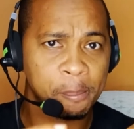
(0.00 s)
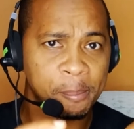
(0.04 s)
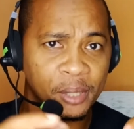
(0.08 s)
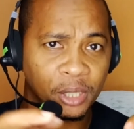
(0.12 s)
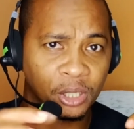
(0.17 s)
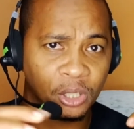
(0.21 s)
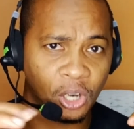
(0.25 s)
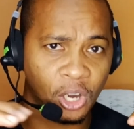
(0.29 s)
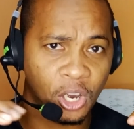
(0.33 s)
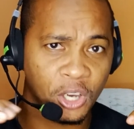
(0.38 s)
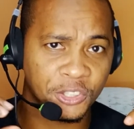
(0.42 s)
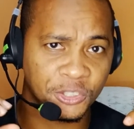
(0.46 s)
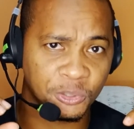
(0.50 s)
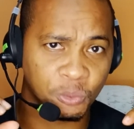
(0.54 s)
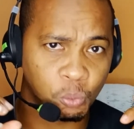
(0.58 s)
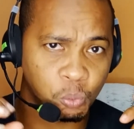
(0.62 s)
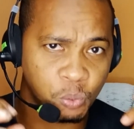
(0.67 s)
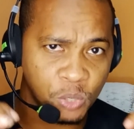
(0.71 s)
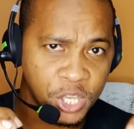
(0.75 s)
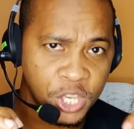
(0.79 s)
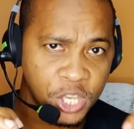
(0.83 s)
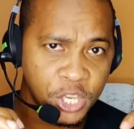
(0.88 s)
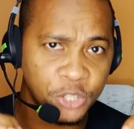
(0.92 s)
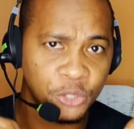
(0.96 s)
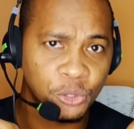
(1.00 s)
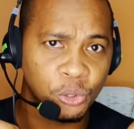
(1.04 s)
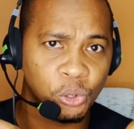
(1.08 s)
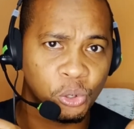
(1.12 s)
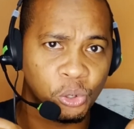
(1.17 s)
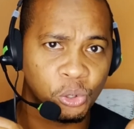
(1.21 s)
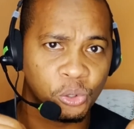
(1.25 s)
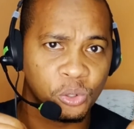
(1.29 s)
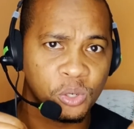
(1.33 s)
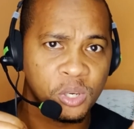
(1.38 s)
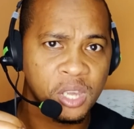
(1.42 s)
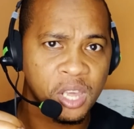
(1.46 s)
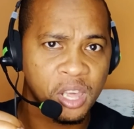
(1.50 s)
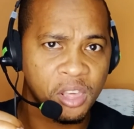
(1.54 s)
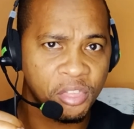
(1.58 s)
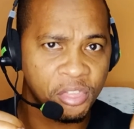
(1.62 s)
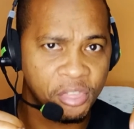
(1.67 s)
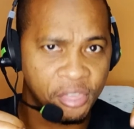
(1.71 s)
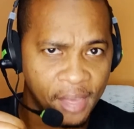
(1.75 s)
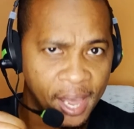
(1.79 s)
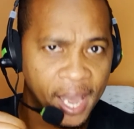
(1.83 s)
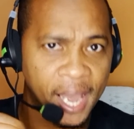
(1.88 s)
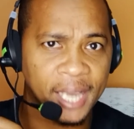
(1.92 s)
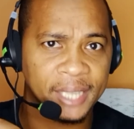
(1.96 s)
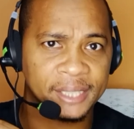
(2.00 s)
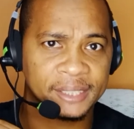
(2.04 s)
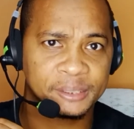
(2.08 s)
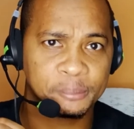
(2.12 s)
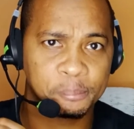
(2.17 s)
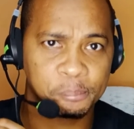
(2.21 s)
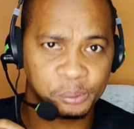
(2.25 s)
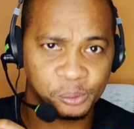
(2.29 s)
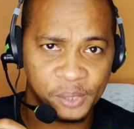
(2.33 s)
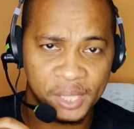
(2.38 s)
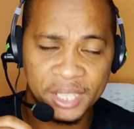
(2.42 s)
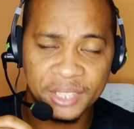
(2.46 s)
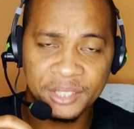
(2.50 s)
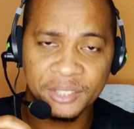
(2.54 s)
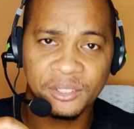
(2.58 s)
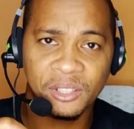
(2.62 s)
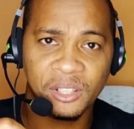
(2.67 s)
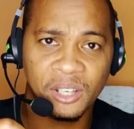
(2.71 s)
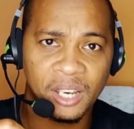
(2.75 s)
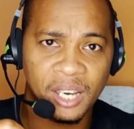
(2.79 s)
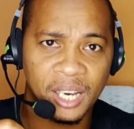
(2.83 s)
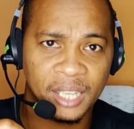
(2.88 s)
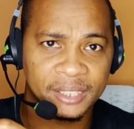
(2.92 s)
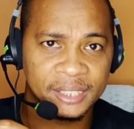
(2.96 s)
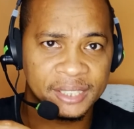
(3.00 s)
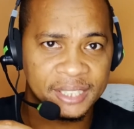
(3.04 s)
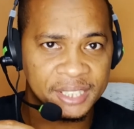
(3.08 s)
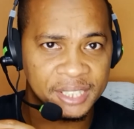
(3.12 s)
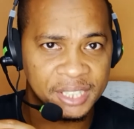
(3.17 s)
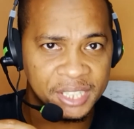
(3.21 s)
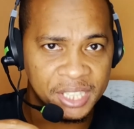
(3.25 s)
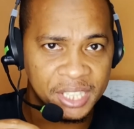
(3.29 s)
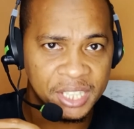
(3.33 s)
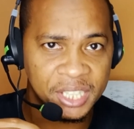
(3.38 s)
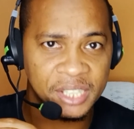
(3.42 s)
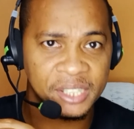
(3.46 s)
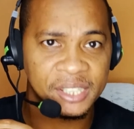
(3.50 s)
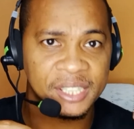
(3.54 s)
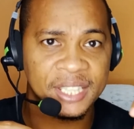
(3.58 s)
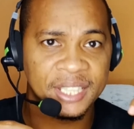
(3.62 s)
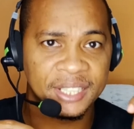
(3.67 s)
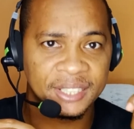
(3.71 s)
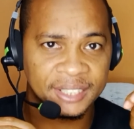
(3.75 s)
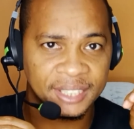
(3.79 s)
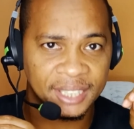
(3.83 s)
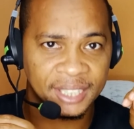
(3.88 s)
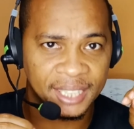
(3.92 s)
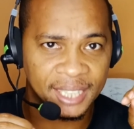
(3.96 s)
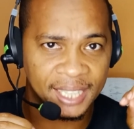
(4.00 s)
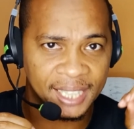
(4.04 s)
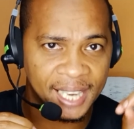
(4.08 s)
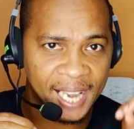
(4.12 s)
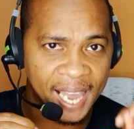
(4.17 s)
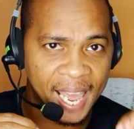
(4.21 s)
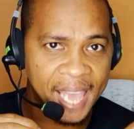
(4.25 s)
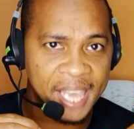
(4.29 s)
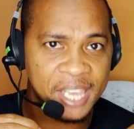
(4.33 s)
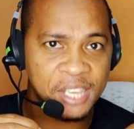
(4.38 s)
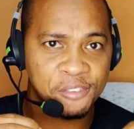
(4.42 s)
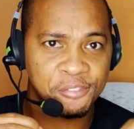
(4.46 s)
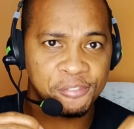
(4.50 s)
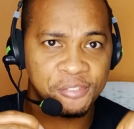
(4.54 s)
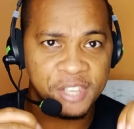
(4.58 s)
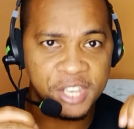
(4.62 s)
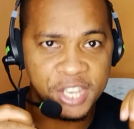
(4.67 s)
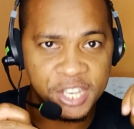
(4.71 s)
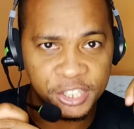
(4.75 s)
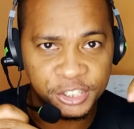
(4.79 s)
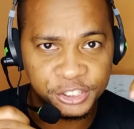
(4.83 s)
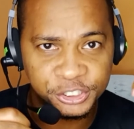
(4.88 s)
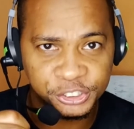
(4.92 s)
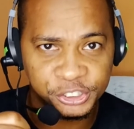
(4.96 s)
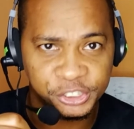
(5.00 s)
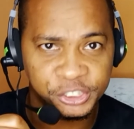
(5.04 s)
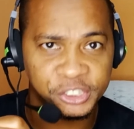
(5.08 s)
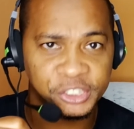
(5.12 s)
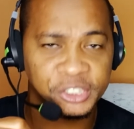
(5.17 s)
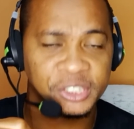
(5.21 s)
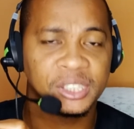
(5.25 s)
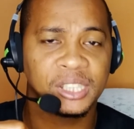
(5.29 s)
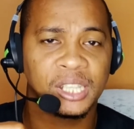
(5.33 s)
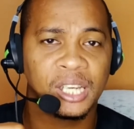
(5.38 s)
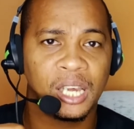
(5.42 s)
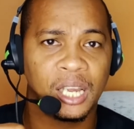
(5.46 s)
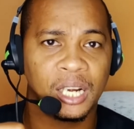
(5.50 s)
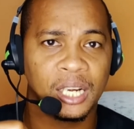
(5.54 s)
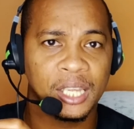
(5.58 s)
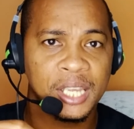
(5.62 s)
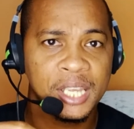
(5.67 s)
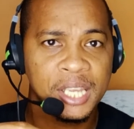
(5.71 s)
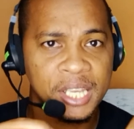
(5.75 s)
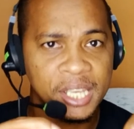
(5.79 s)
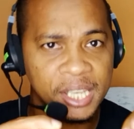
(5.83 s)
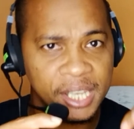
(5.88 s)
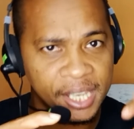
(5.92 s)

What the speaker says: because we know that, praise God, there is life eternal